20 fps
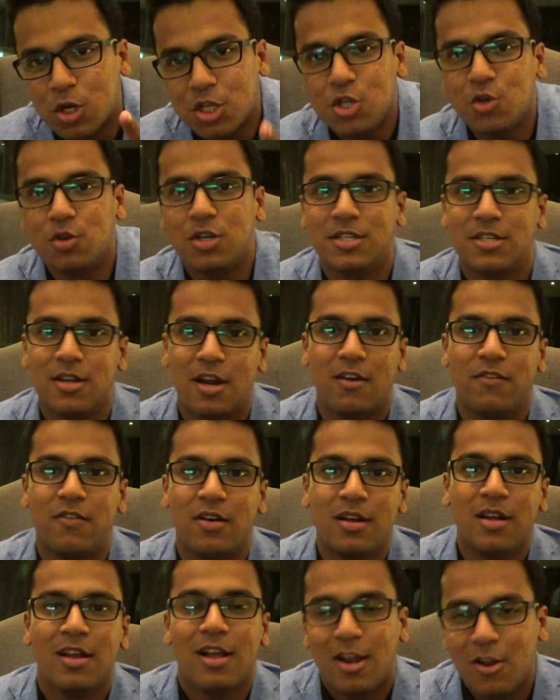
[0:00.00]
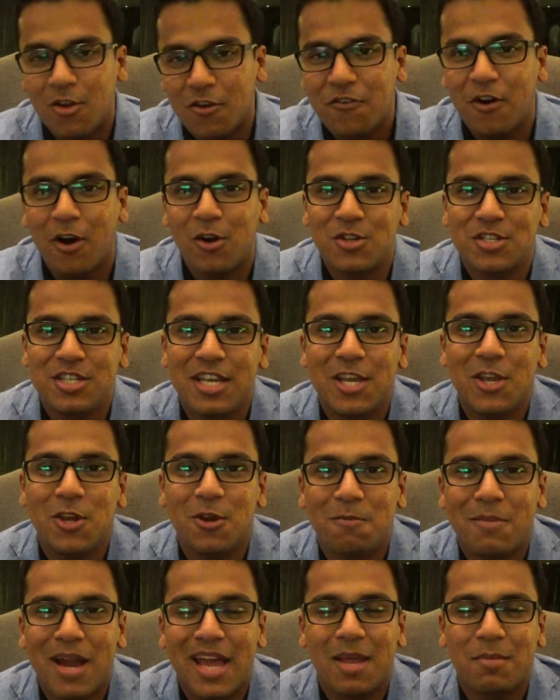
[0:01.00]
what you deserve. Look forward to seeing
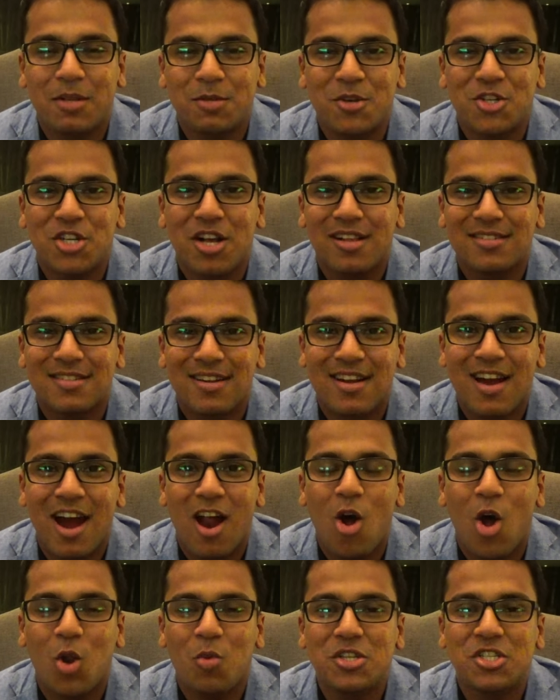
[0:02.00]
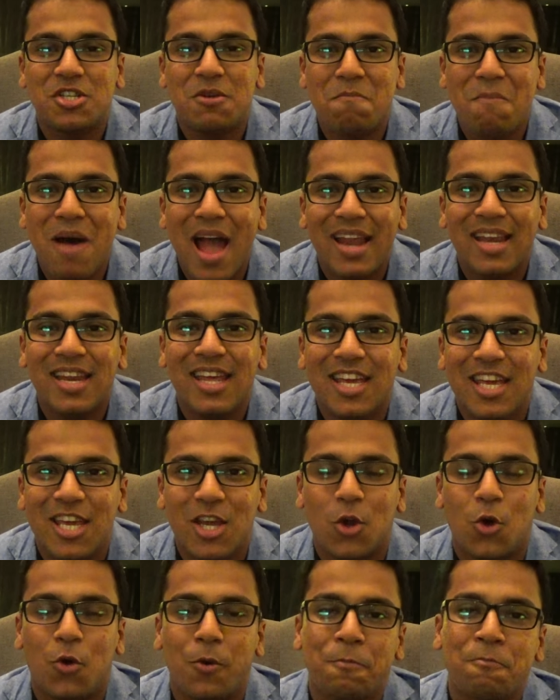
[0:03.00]
you. My name is Bishal Sarkar, always reminding
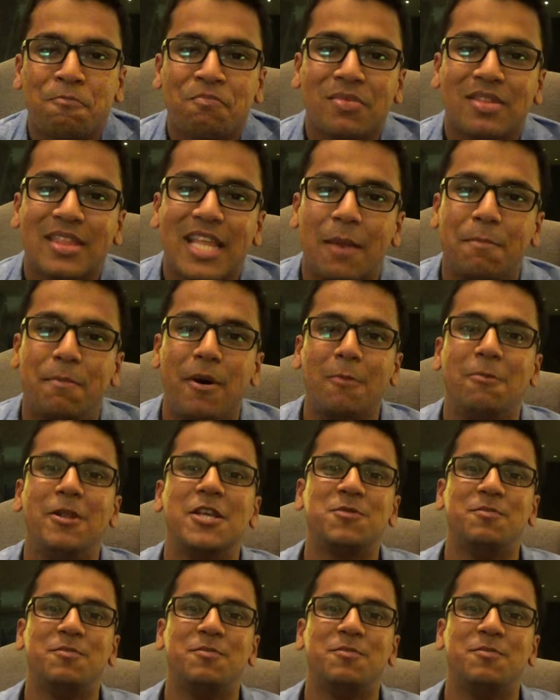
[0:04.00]
you that public